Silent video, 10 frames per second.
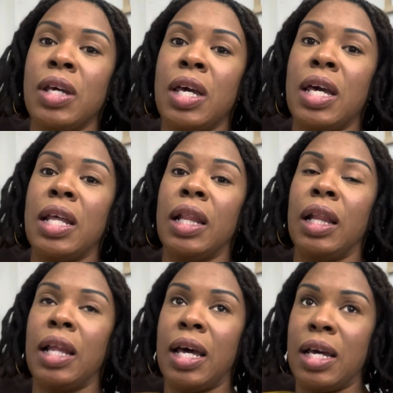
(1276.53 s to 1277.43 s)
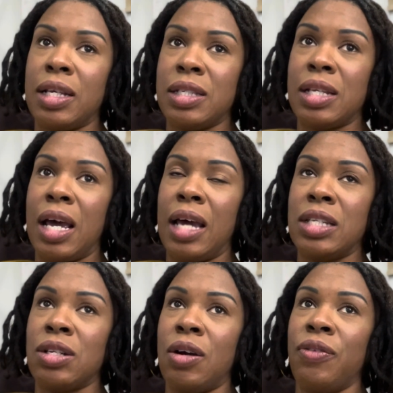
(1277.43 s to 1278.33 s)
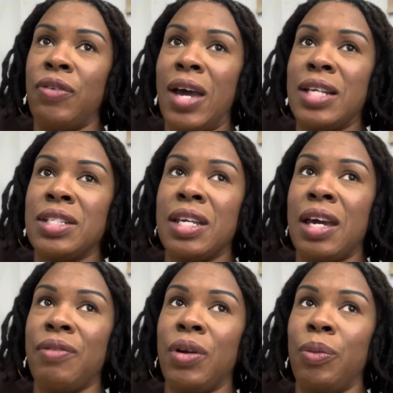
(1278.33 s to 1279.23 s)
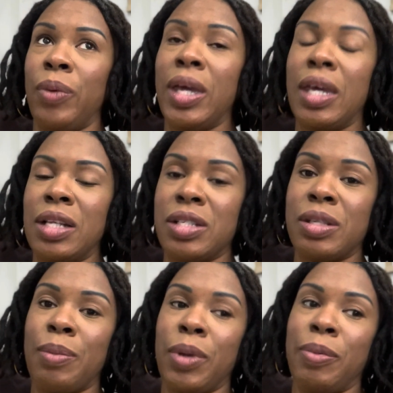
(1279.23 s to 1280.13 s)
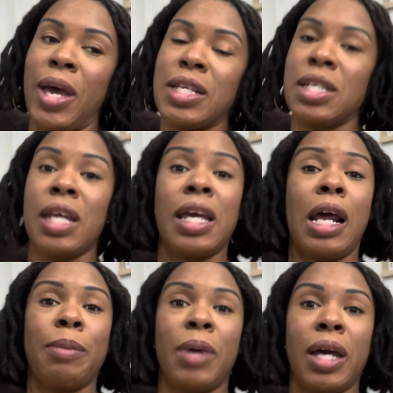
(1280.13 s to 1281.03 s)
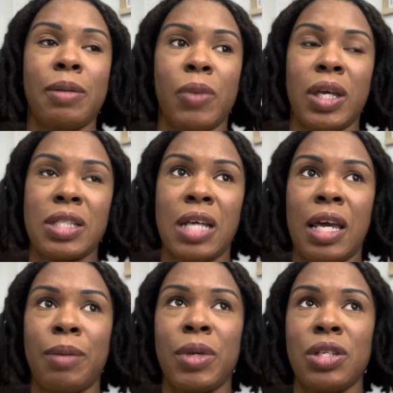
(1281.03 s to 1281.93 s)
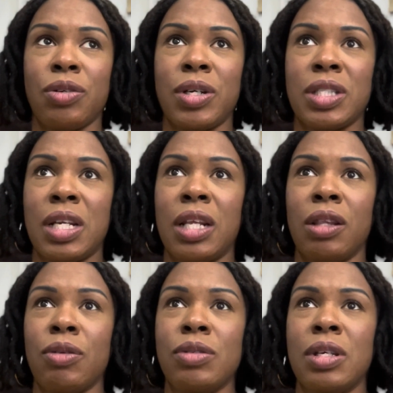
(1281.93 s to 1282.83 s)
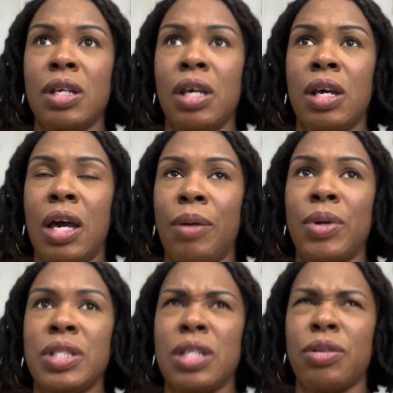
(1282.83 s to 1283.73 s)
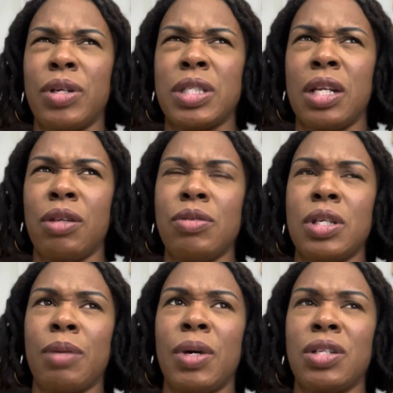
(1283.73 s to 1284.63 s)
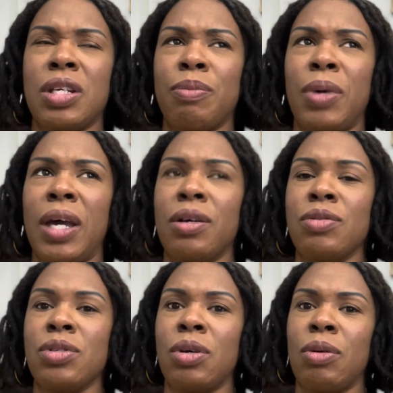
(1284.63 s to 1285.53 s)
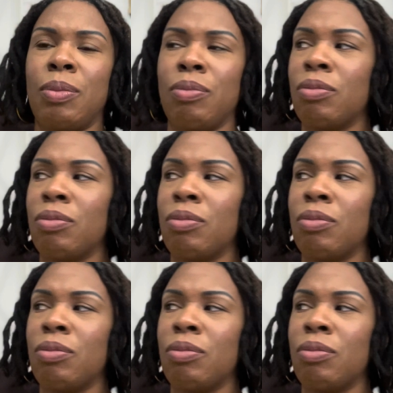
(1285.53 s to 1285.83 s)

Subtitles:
unless I start fasting every week in some capacity. And I might, because I was interested in losing about 10 pounds, so I'm